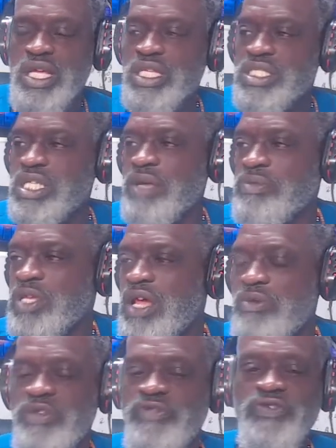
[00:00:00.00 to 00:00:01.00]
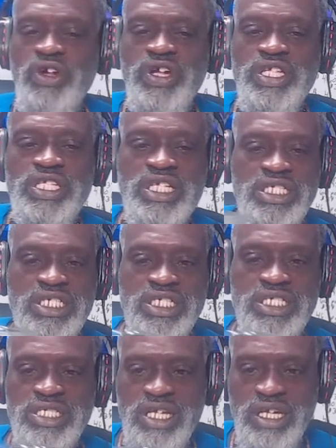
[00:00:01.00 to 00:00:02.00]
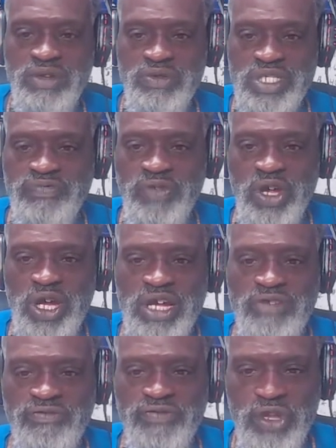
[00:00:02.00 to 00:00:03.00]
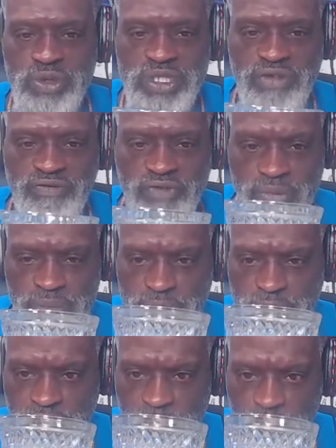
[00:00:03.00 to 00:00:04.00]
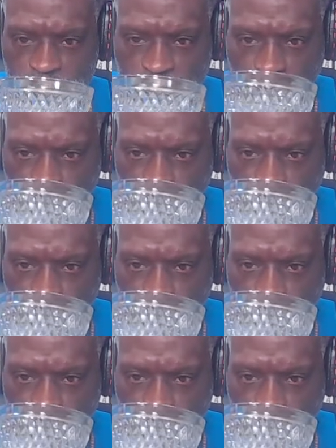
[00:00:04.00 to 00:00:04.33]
something that was very dis it was very confusing for me. But anyway.